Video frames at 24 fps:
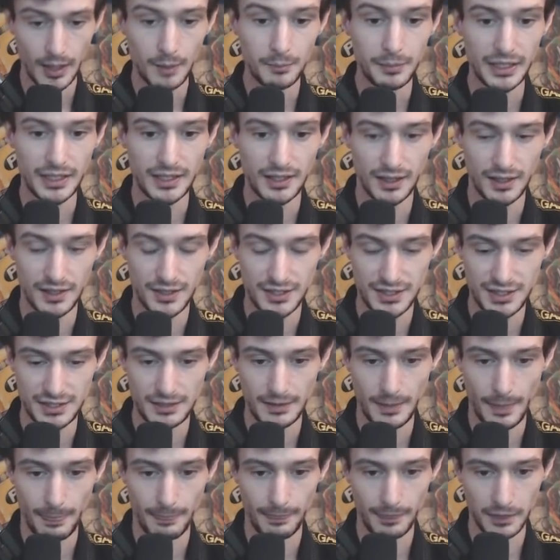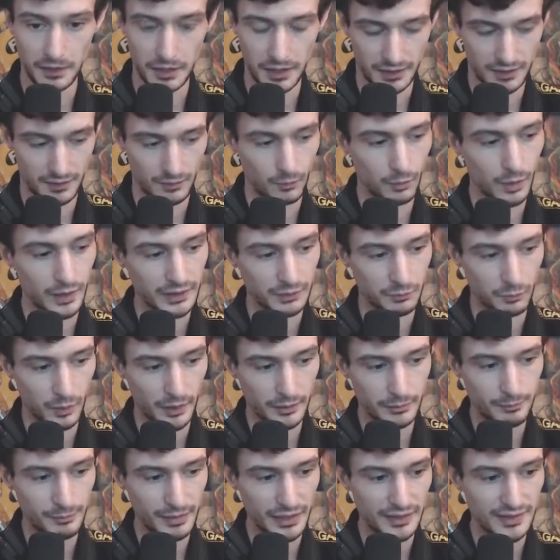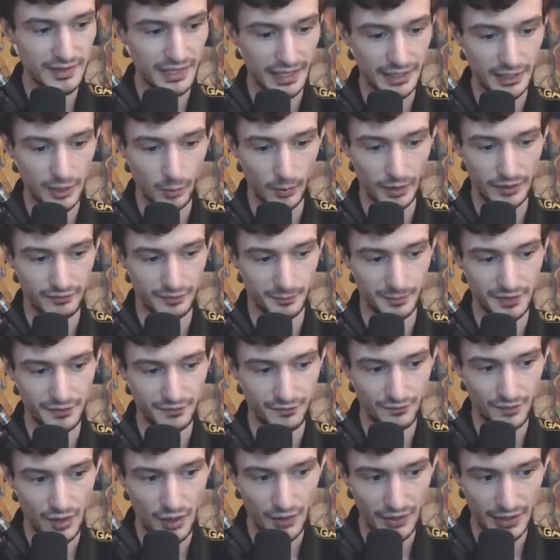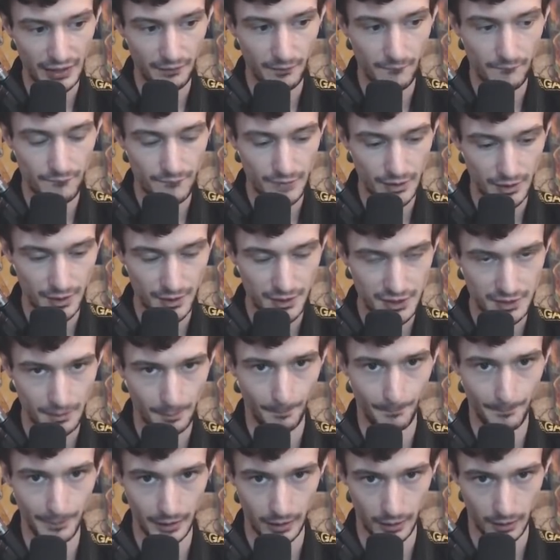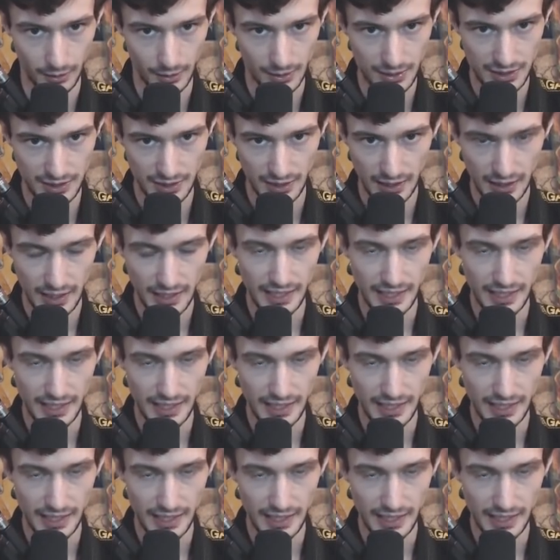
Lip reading: Because, look, one big takeaway from the Fallout First perks